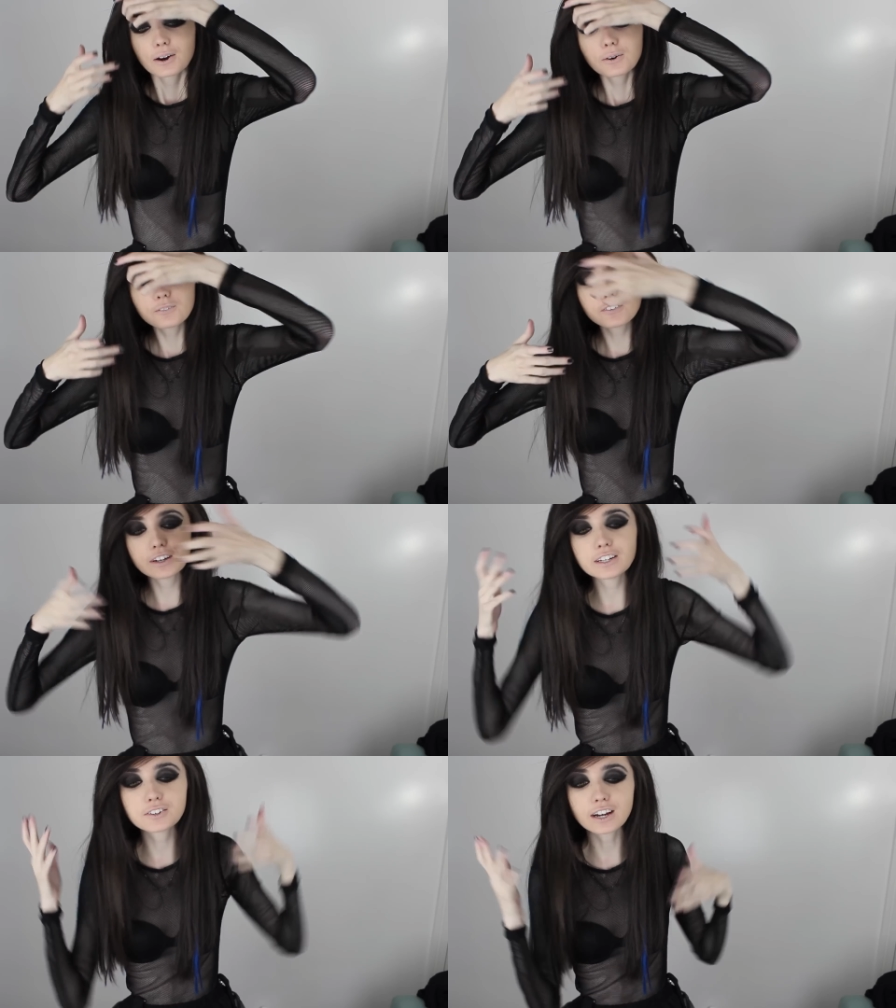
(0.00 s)

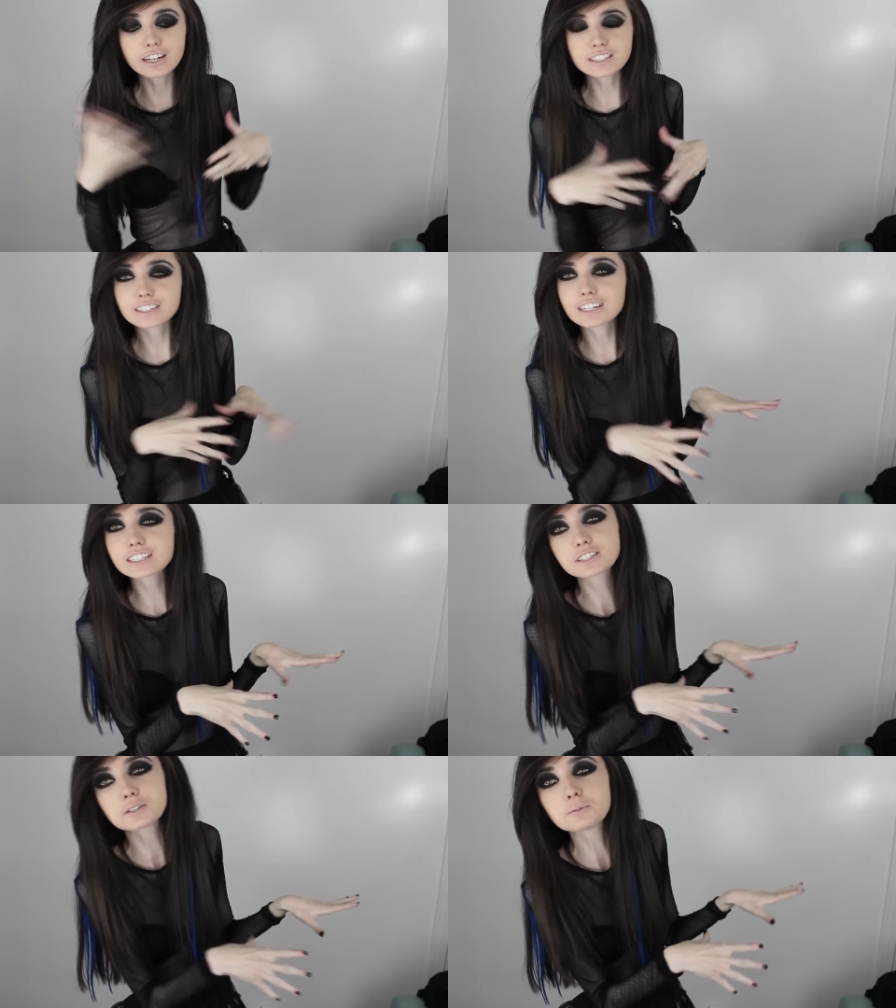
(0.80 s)
hopefully you guys
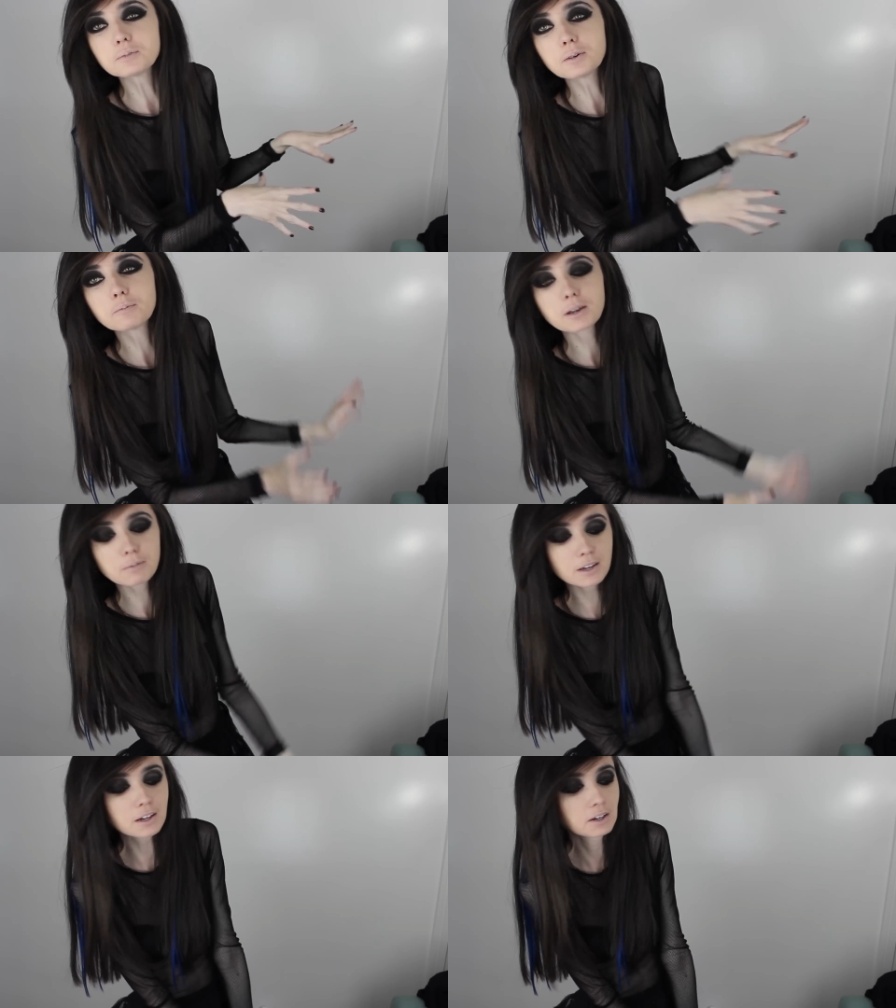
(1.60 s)
liked them maybe